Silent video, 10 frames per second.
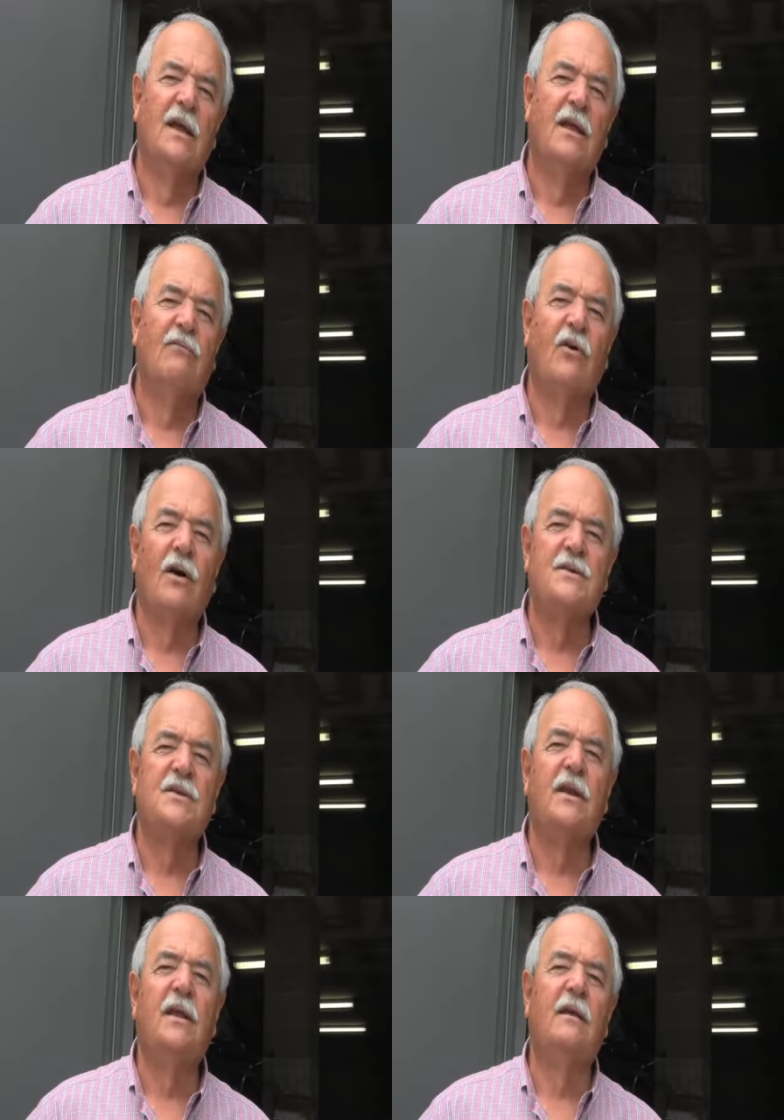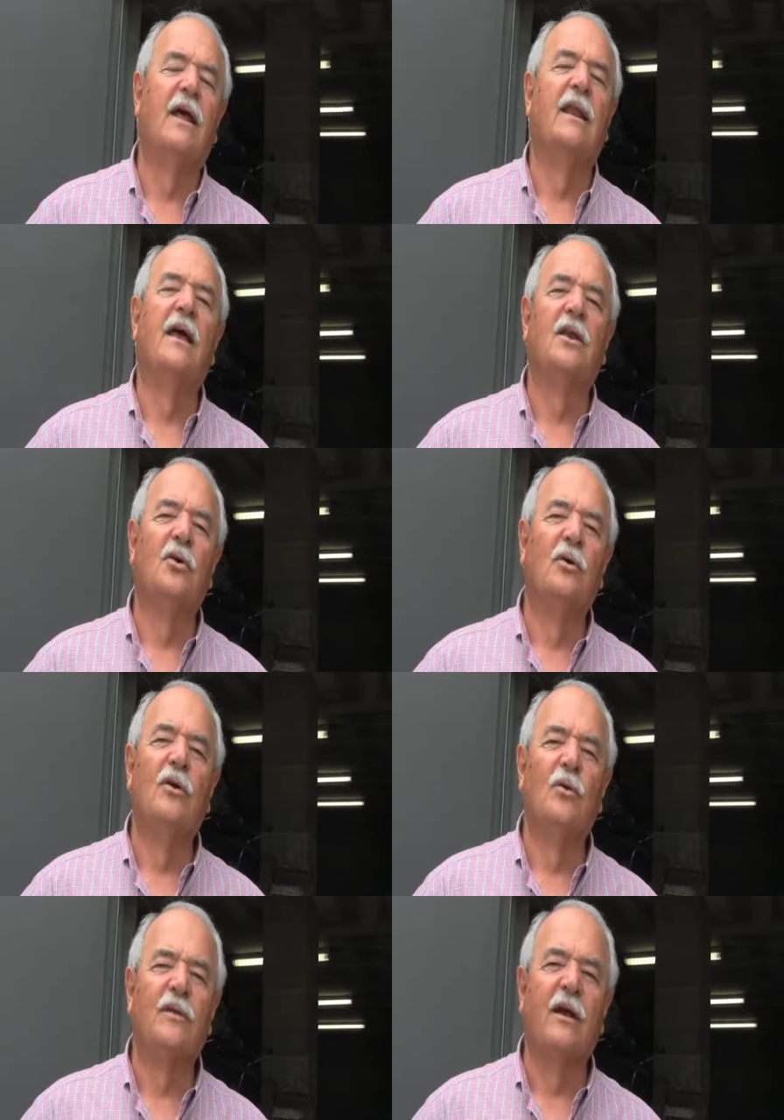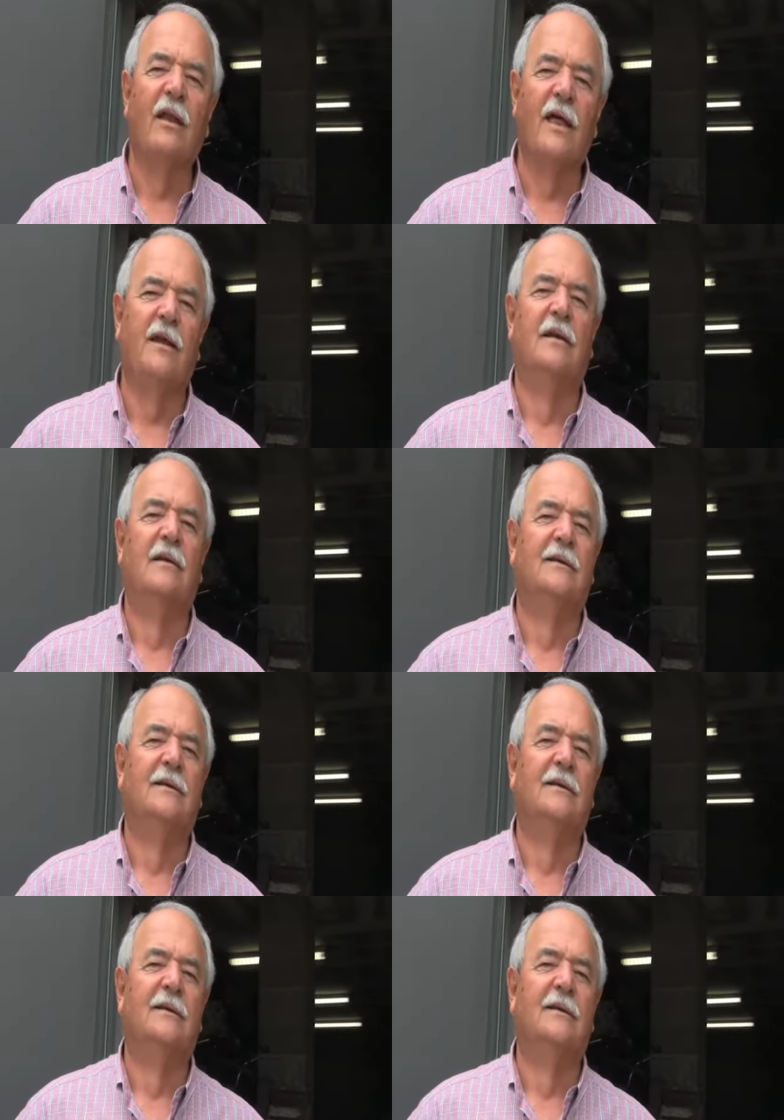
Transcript: in Forest City and Lake Lure, North Carolina.